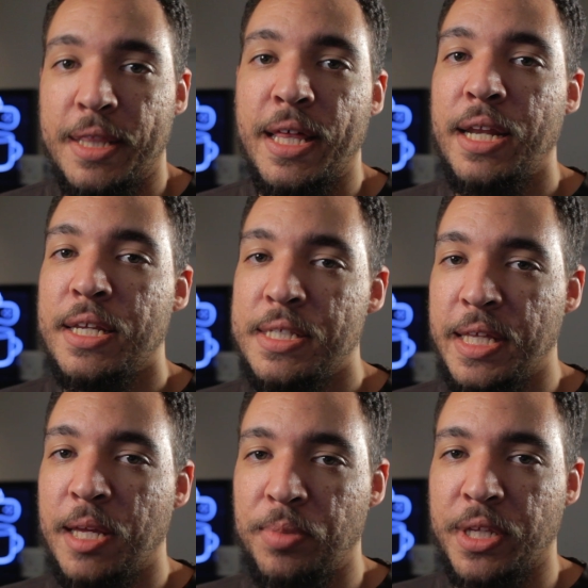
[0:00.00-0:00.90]
That is
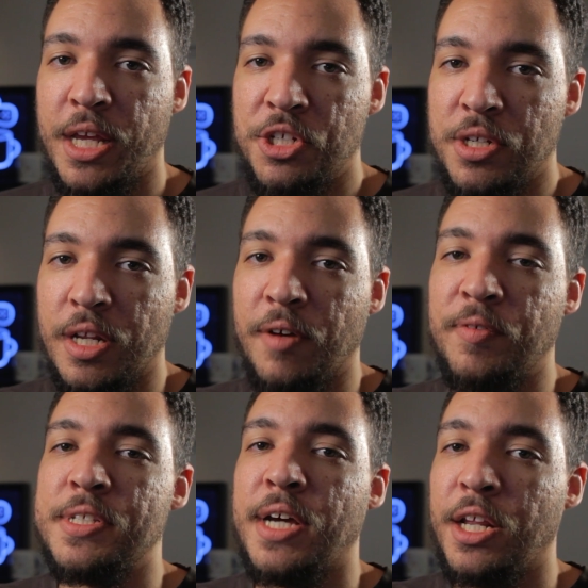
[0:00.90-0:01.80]
the implication of
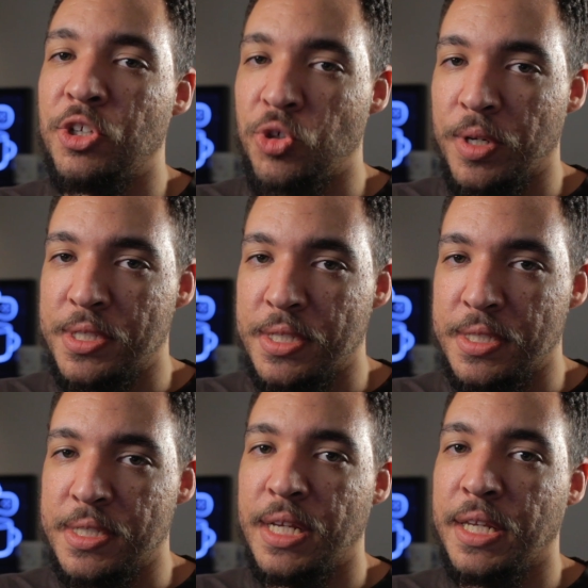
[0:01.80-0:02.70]
designing
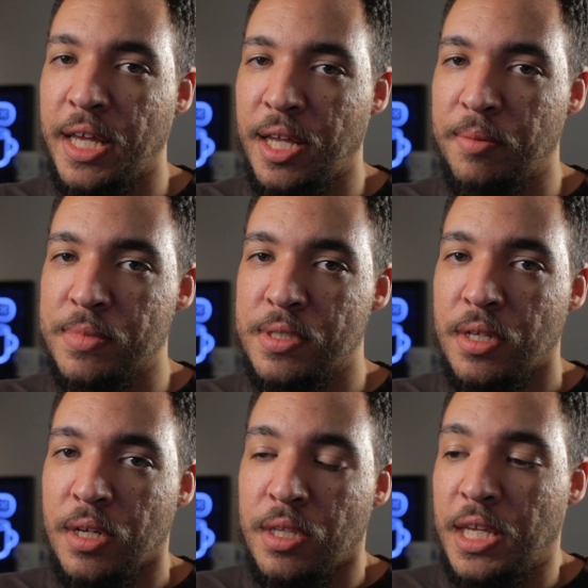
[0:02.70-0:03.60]
choices in games.
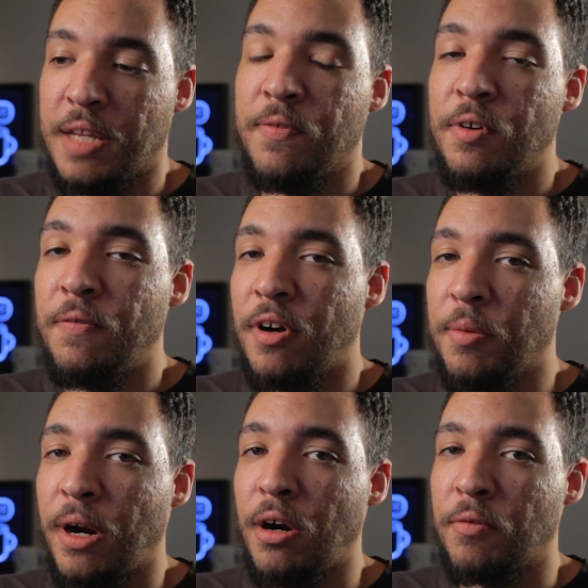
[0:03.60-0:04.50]
They can feel very
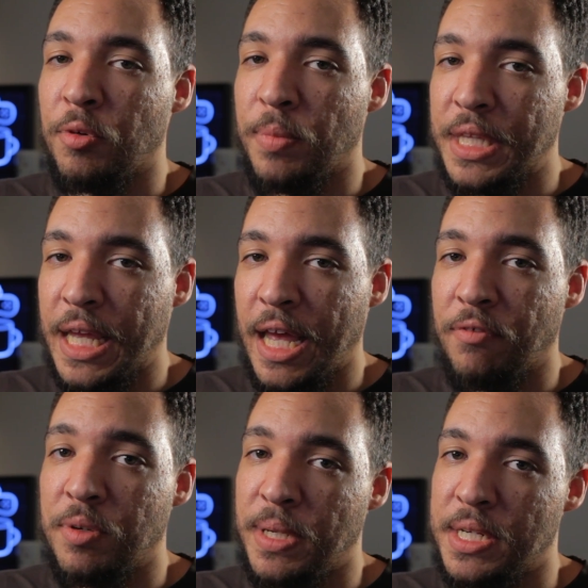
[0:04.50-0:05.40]
powerful, but they
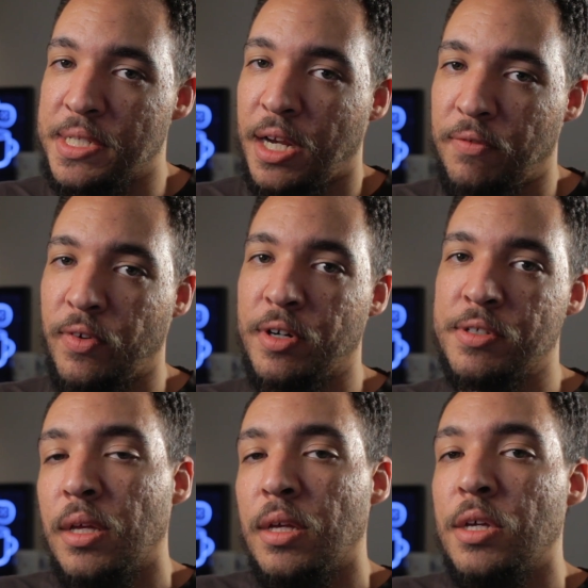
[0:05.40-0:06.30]
have to be designed
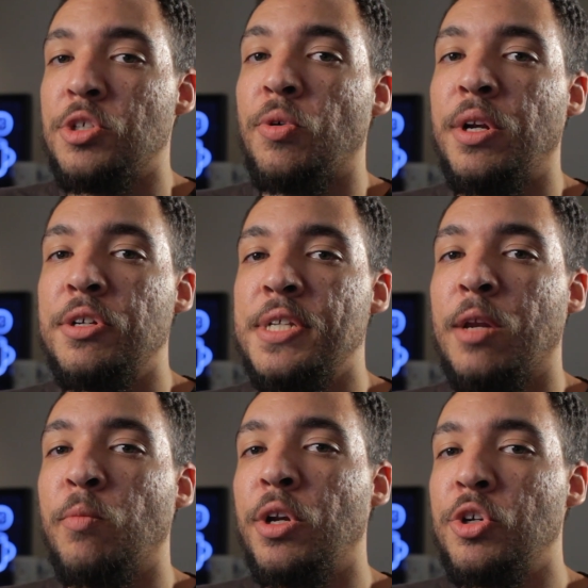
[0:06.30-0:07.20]
first. So
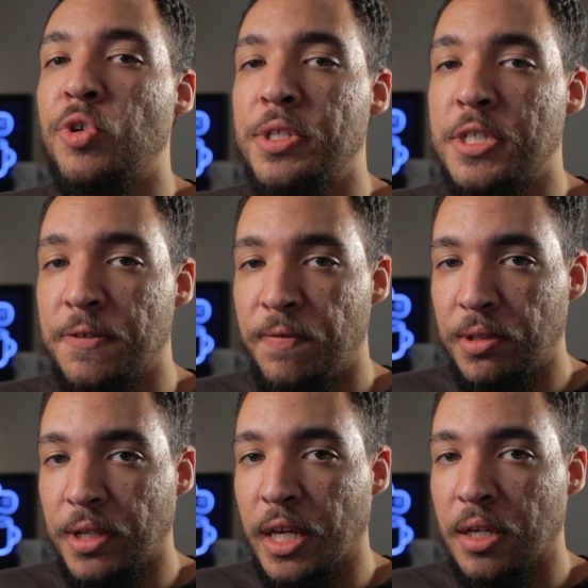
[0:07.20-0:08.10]
understand what your choices
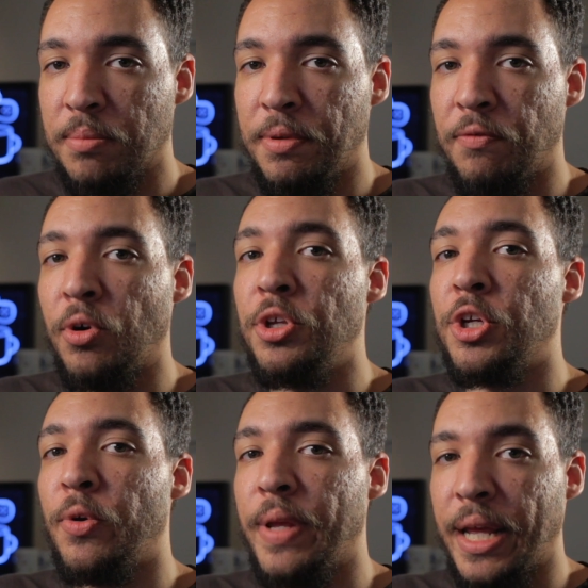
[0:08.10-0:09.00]
like before you
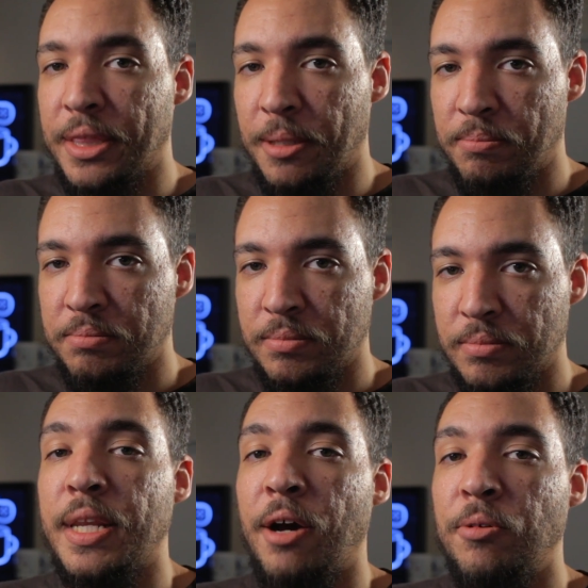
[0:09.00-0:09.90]
create them.
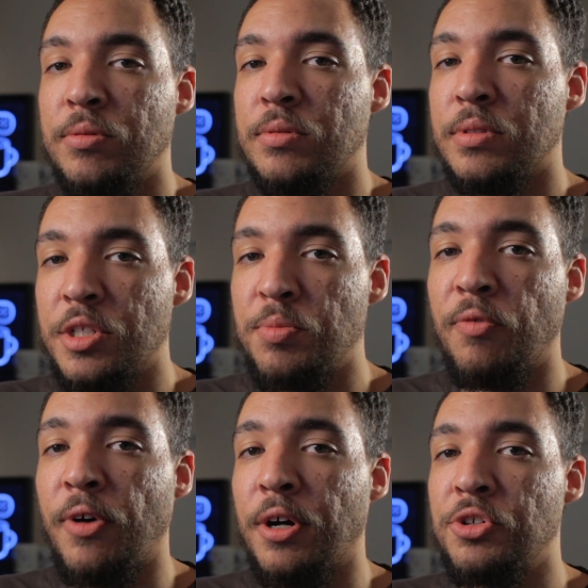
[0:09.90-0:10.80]
Now, let's
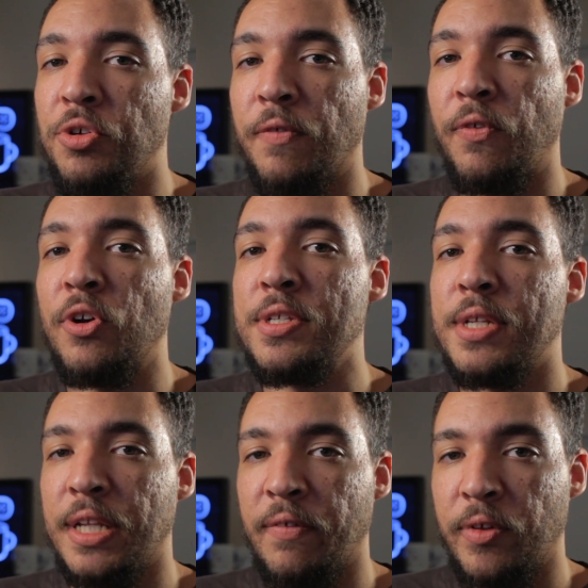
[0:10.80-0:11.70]
move on to the
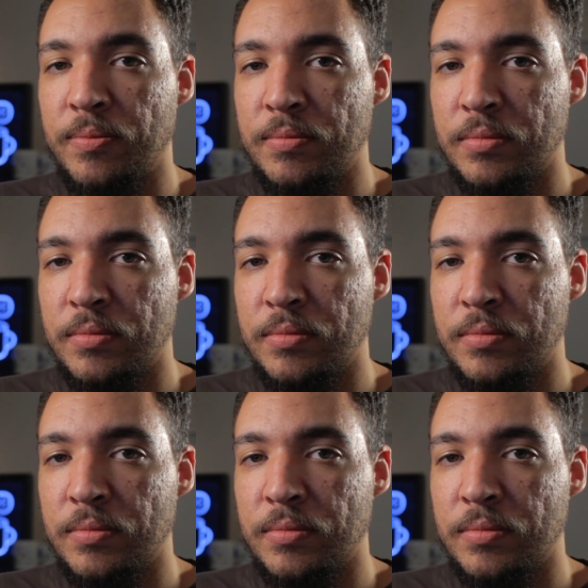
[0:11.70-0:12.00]
first level.